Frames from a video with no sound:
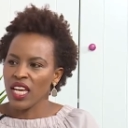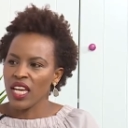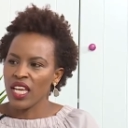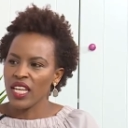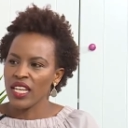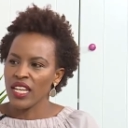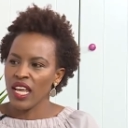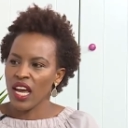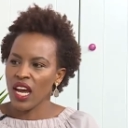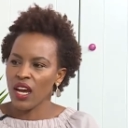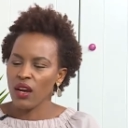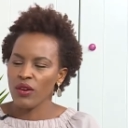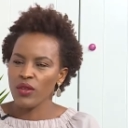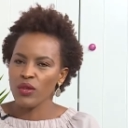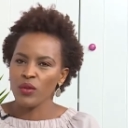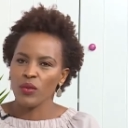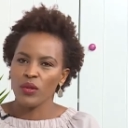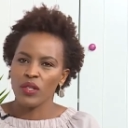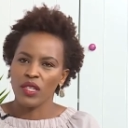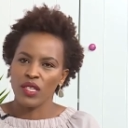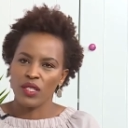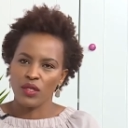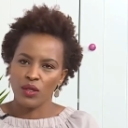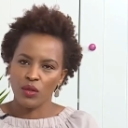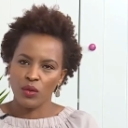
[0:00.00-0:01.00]
and how you
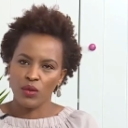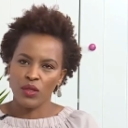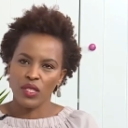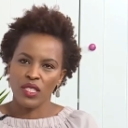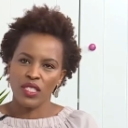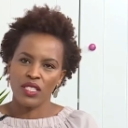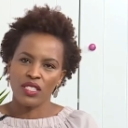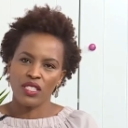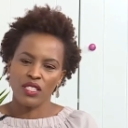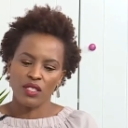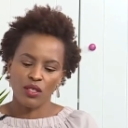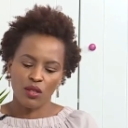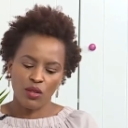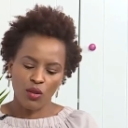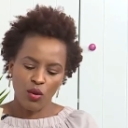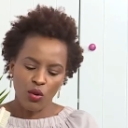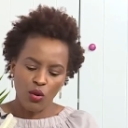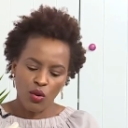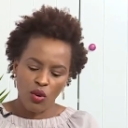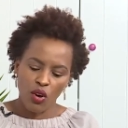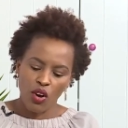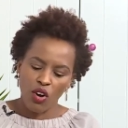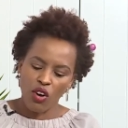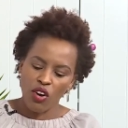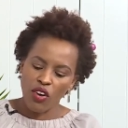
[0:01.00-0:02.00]
want to do it is
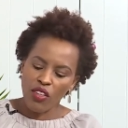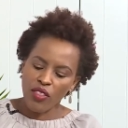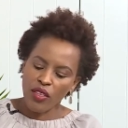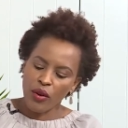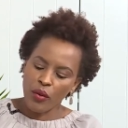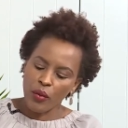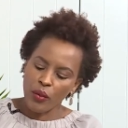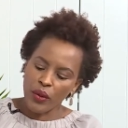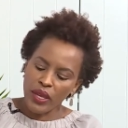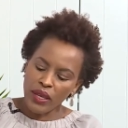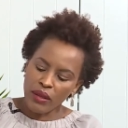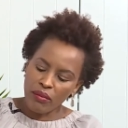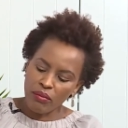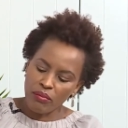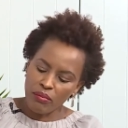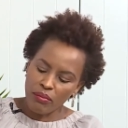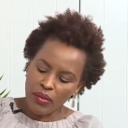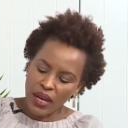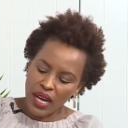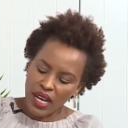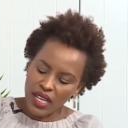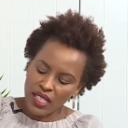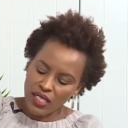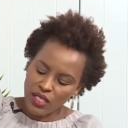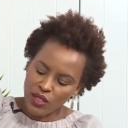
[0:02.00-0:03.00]
go all the way
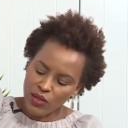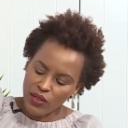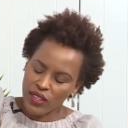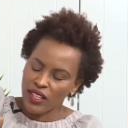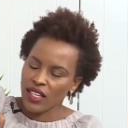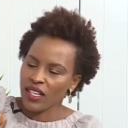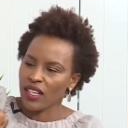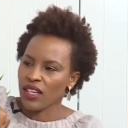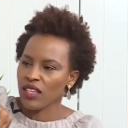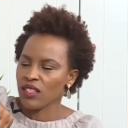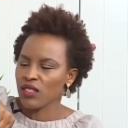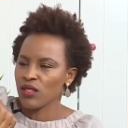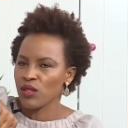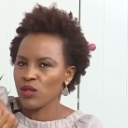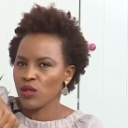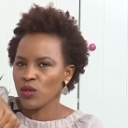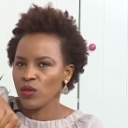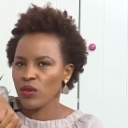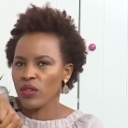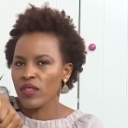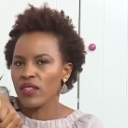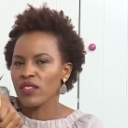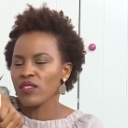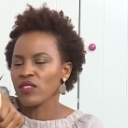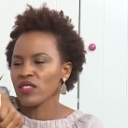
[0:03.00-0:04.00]
back to the last
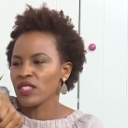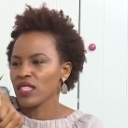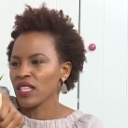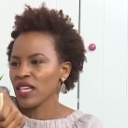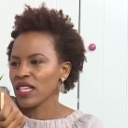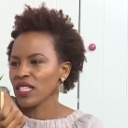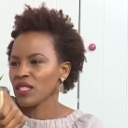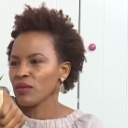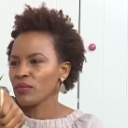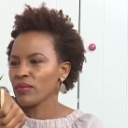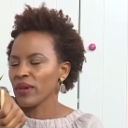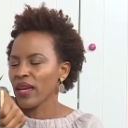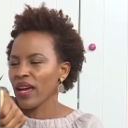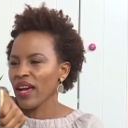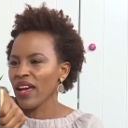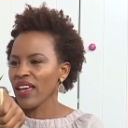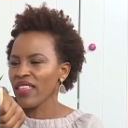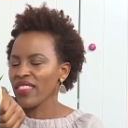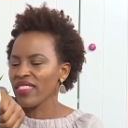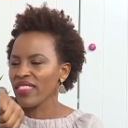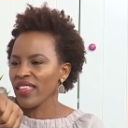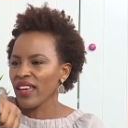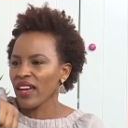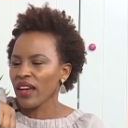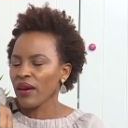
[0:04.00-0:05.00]
tooth. Is that how,
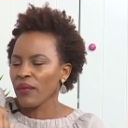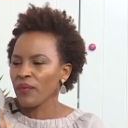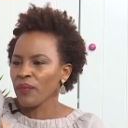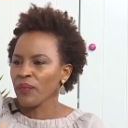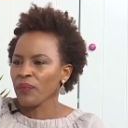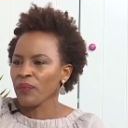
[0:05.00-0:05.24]
behind there. Is that,